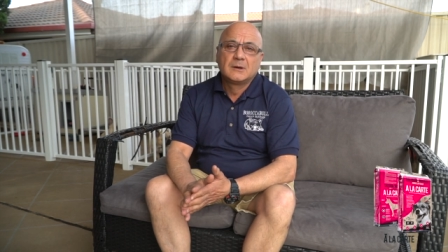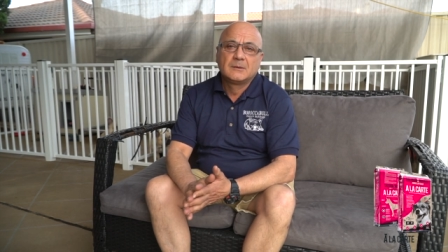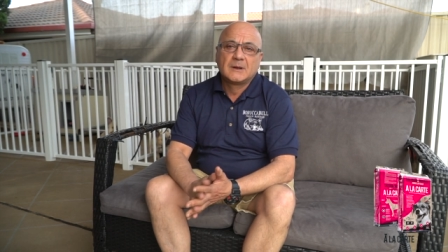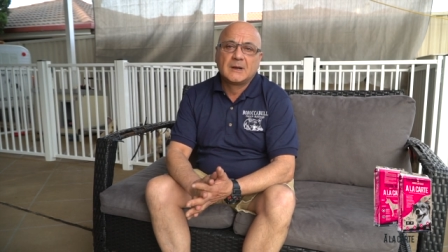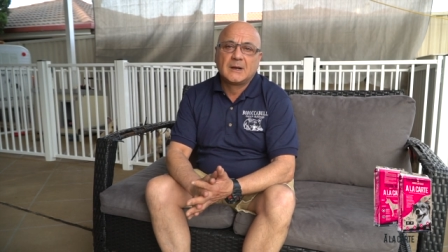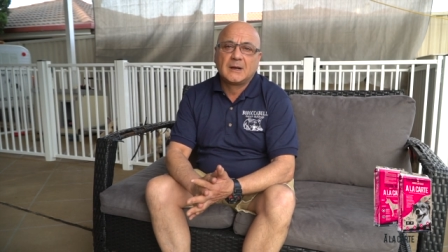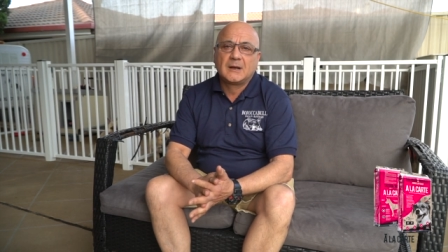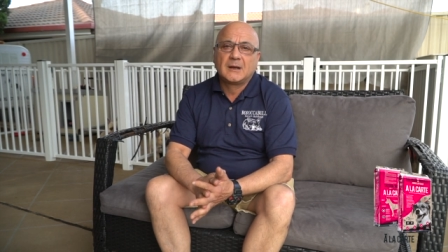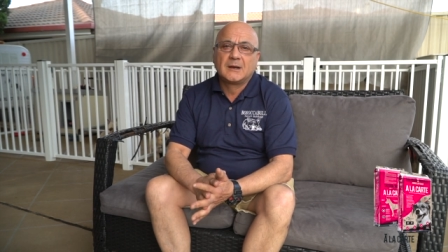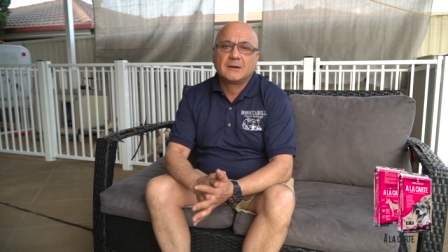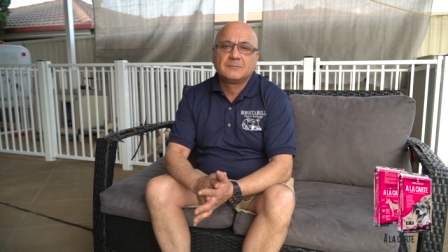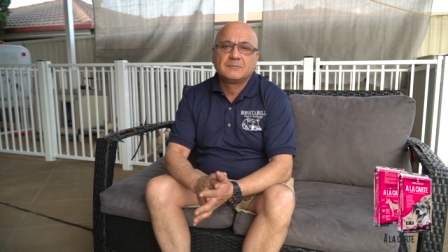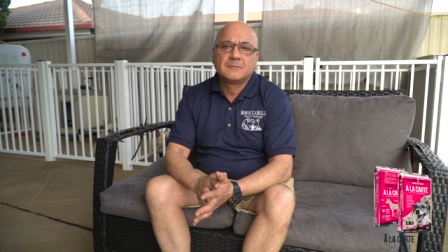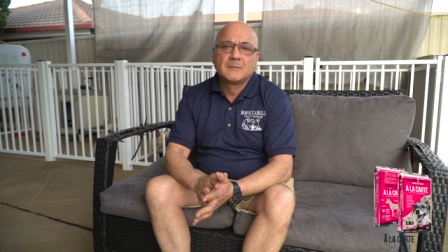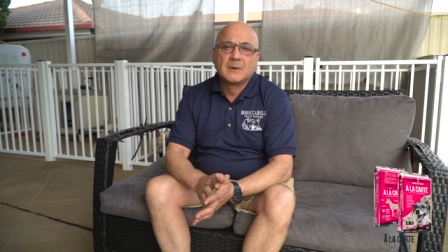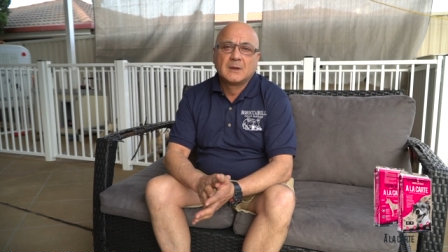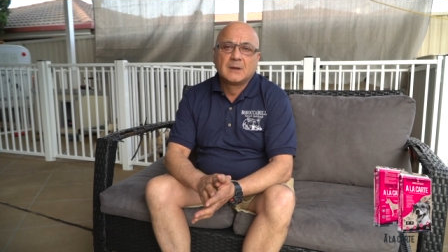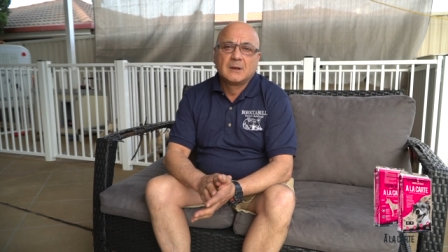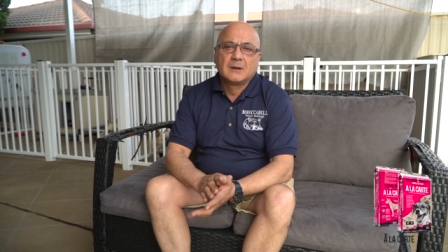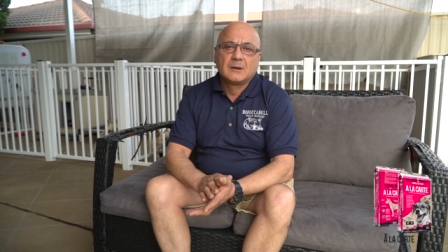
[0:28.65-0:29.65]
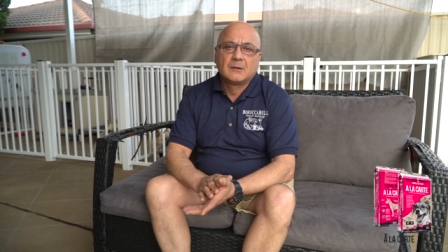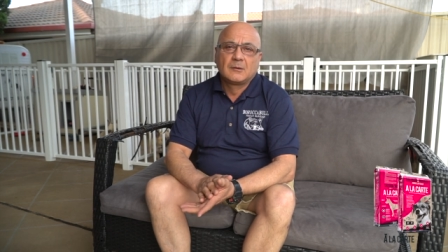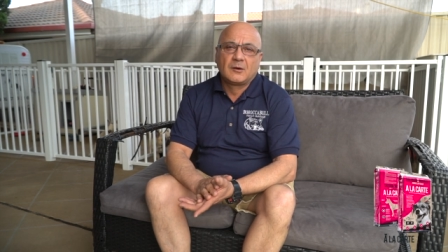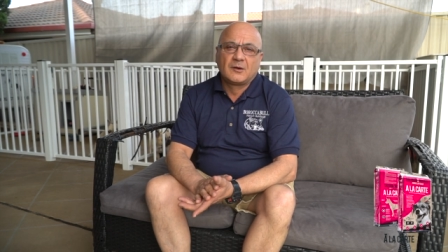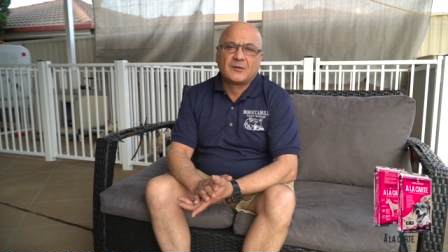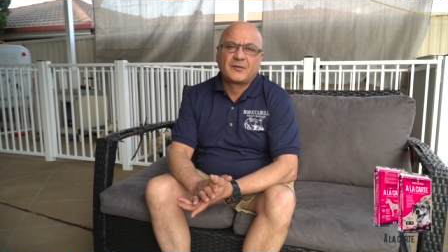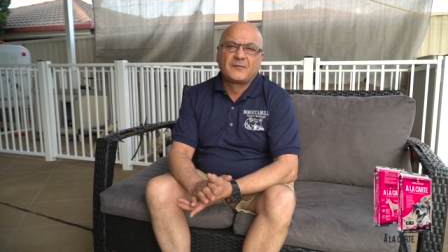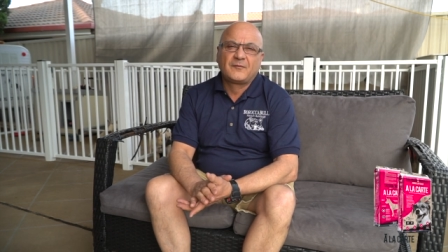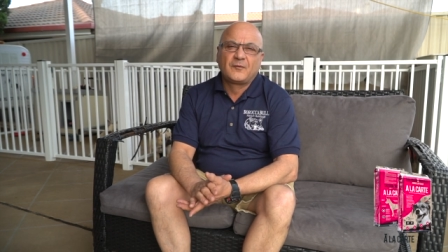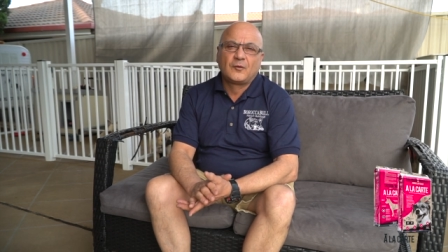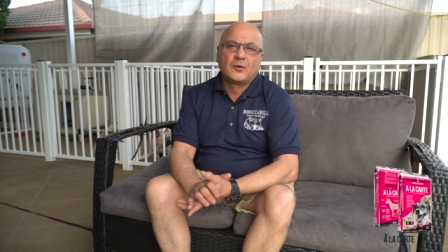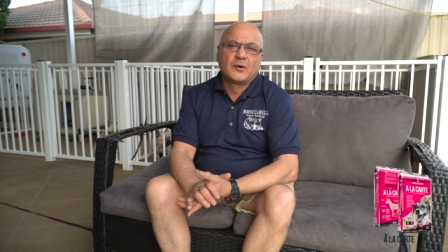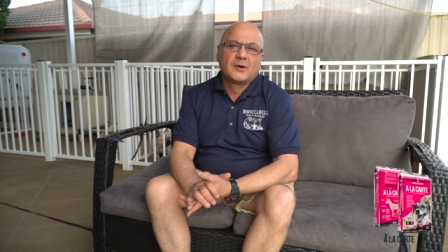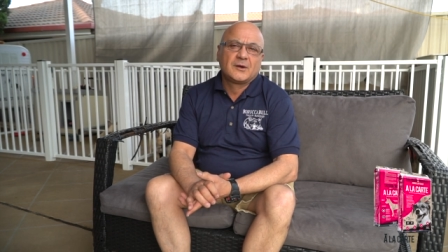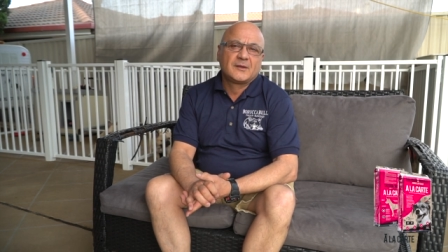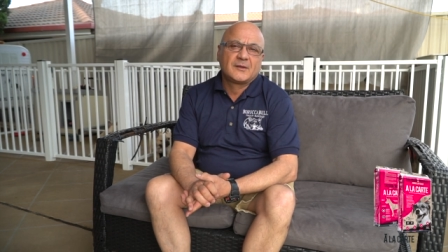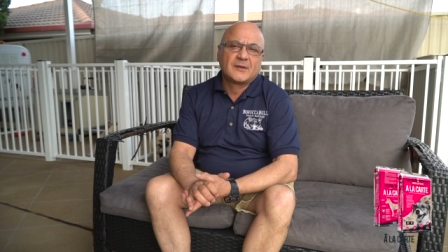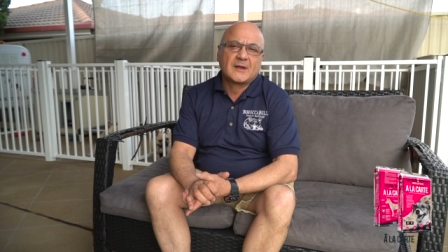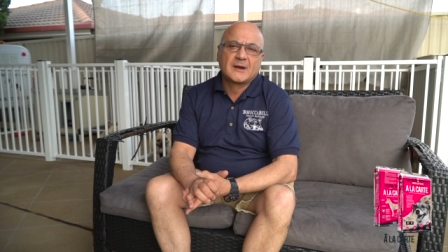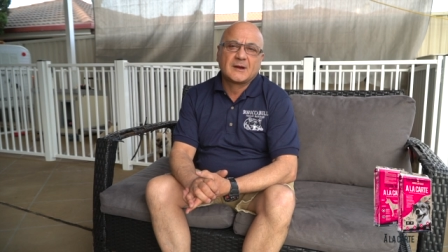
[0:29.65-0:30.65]
Um, I
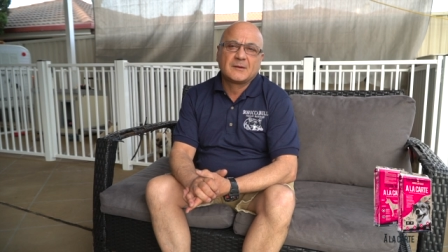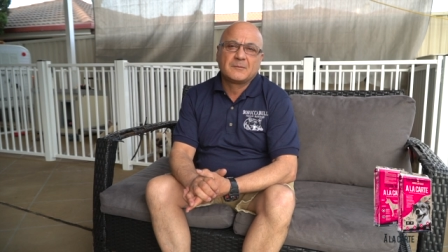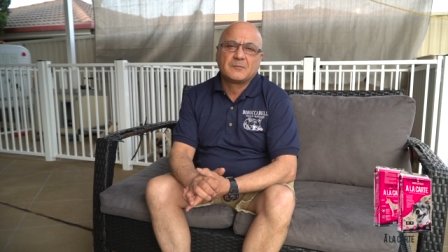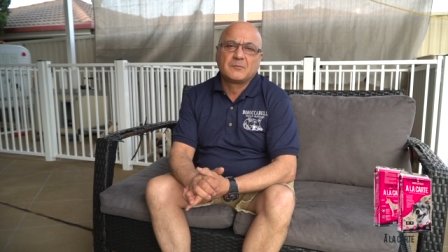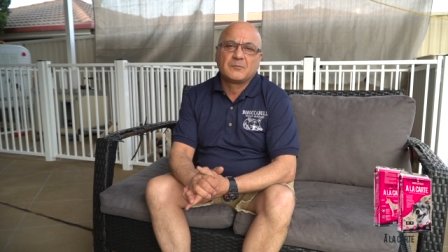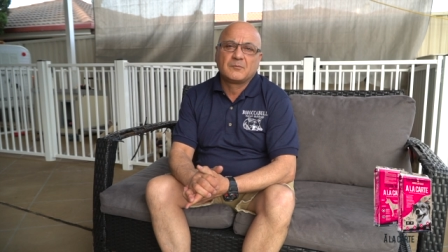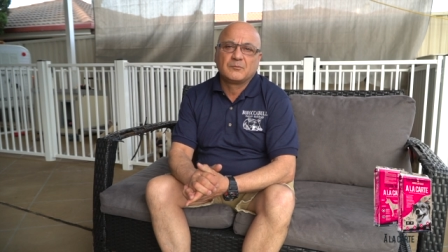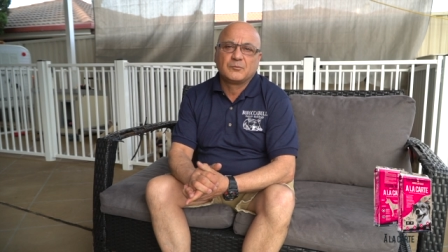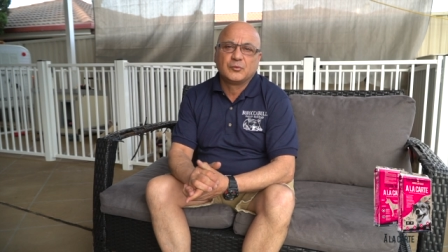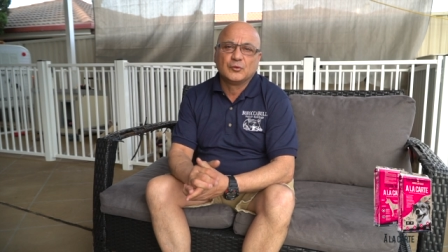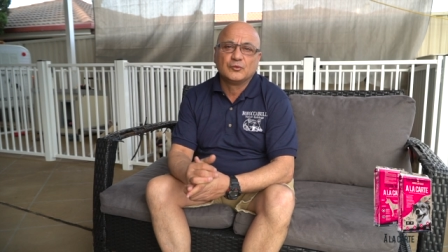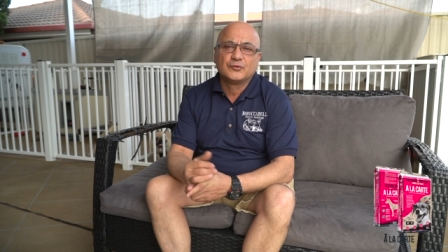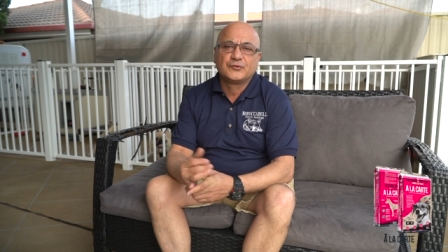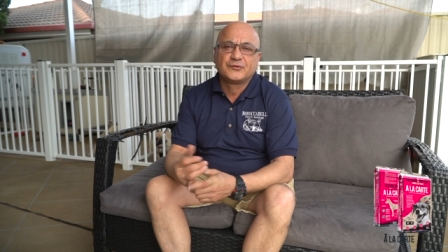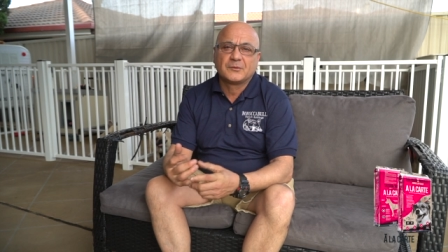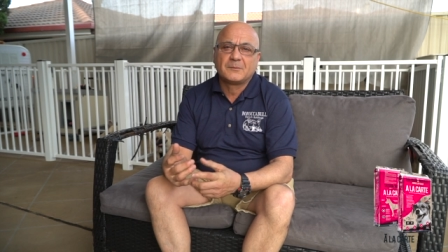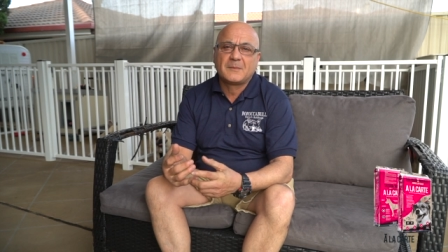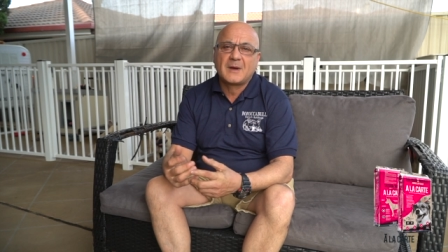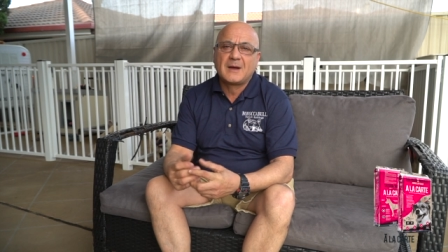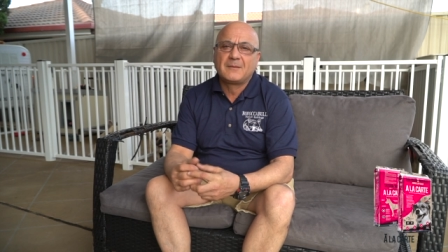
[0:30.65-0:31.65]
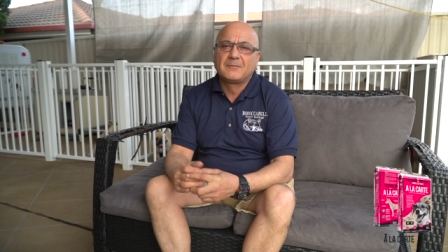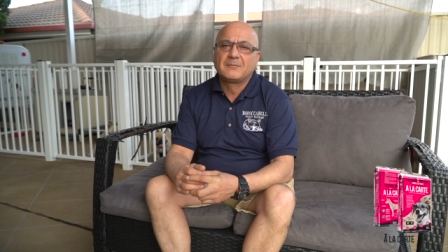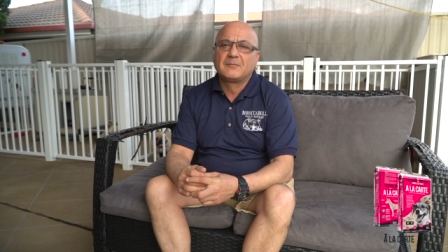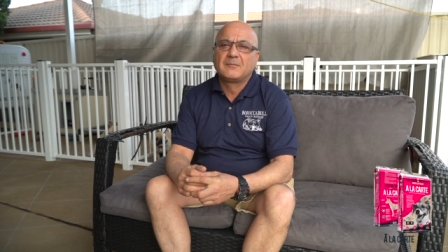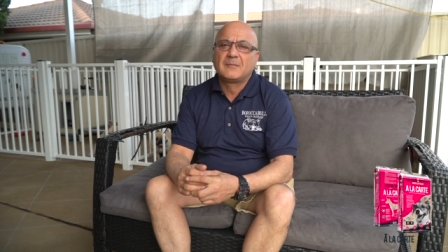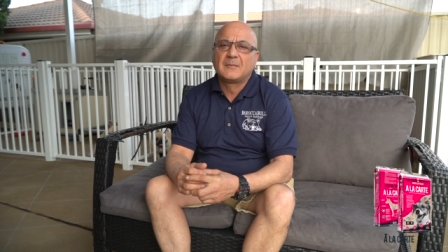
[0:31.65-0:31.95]
find that it builds them up